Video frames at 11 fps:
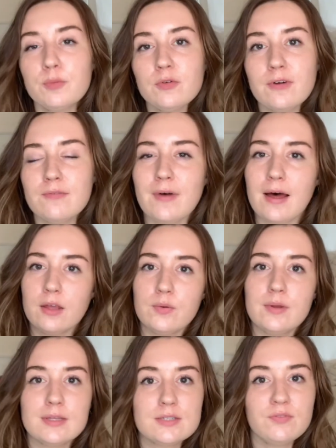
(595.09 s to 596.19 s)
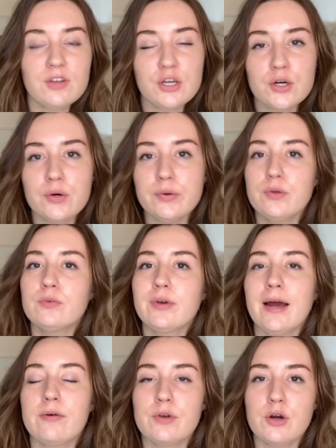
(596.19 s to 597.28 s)
you found value in this video, you
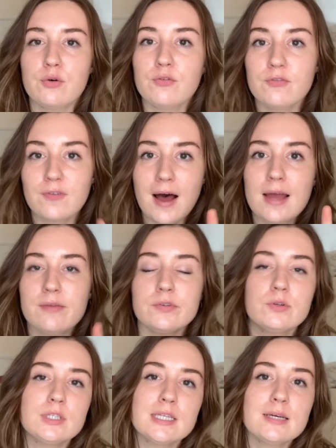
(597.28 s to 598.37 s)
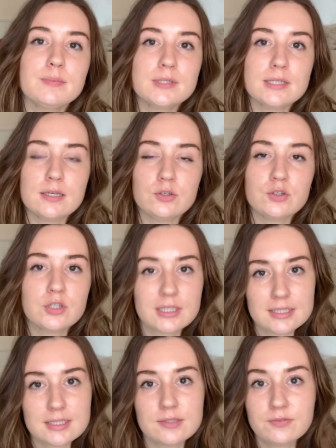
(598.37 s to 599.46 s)
now know 5 new tips and
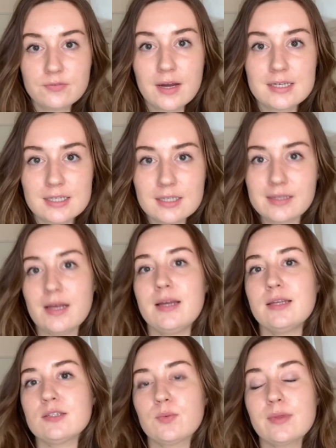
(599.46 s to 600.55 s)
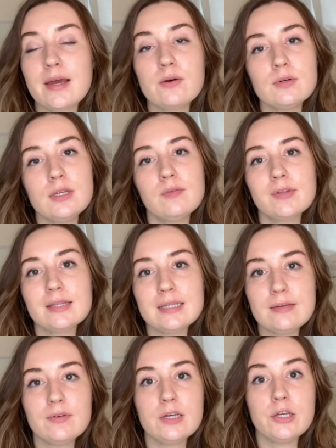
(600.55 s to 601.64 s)
tricks to finding clients without even
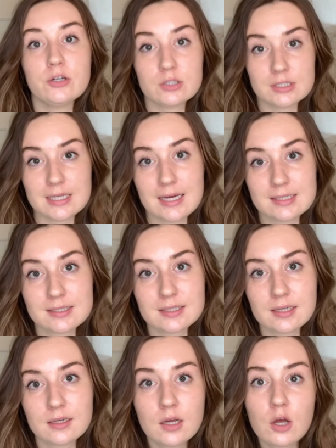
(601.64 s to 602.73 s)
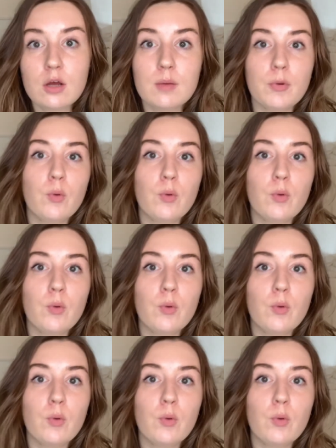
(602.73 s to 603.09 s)
leaving your desk. But